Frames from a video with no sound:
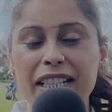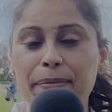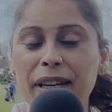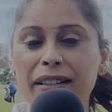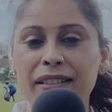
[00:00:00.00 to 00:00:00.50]

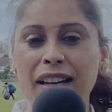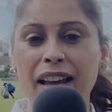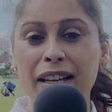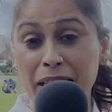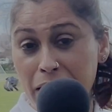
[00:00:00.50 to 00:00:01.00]
been
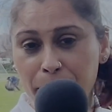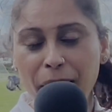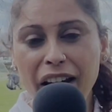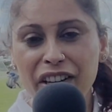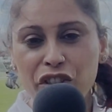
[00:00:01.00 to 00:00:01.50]
an
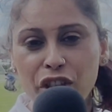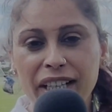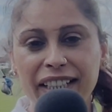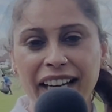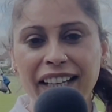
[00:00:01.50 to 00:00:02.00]
inspiring
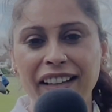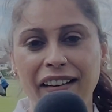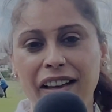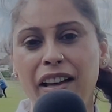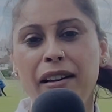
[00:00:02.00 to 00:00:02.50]
journey,
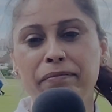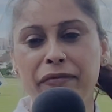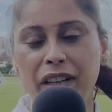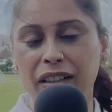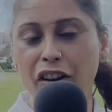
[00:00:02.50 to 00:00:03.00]

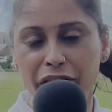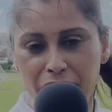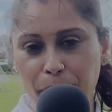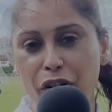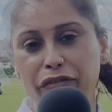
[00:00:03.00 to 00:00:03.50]
a lot of
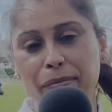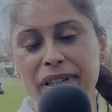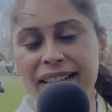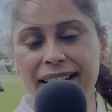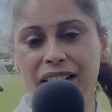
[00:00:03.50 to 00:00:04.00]
support from
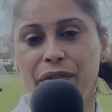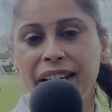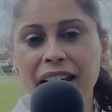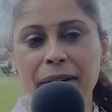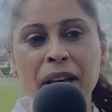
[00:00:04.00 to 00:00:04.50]
Middlesex
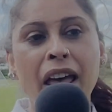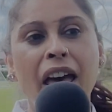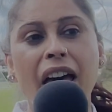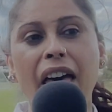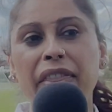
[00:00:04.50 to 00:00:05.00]
Cricket,
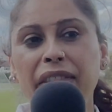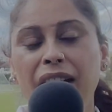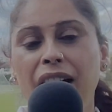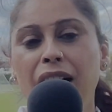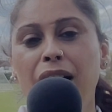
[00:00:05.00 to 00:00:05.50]

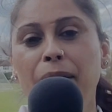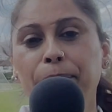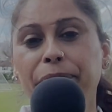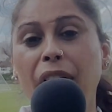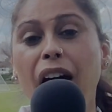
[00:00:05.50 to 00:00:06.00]
and
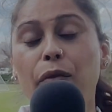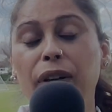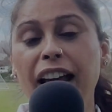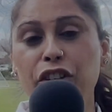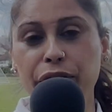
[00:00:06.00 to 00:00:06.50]
I
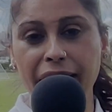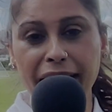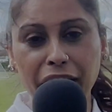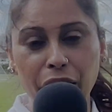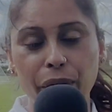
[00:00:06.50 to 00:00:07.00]
would like to
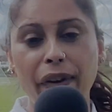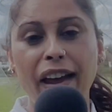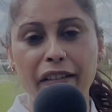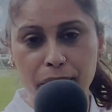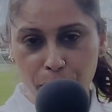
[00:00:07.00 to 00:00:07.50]
thank you
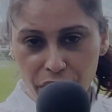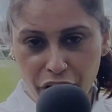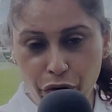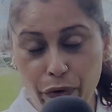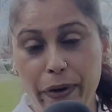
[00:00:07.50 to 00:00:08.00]

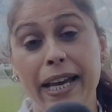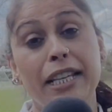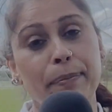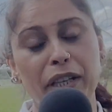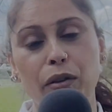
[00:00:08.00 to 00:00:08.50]
everybody who
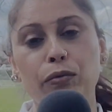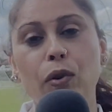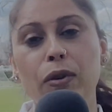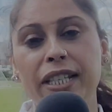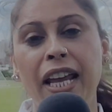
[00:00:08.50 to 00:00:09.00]
has been
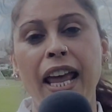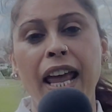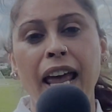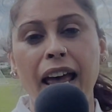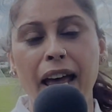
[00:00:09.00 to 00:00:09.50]
involved
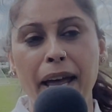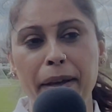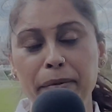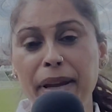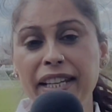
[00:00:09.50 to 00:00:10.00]

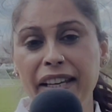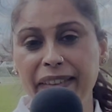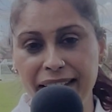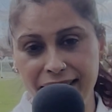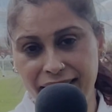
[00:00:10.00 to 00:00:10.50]
in
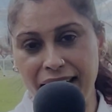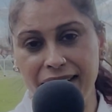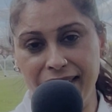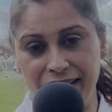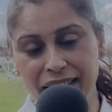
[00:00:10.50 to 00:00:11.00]
making this day
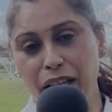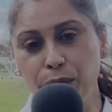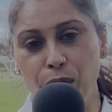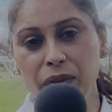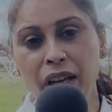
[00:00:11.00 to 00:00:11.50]
successful.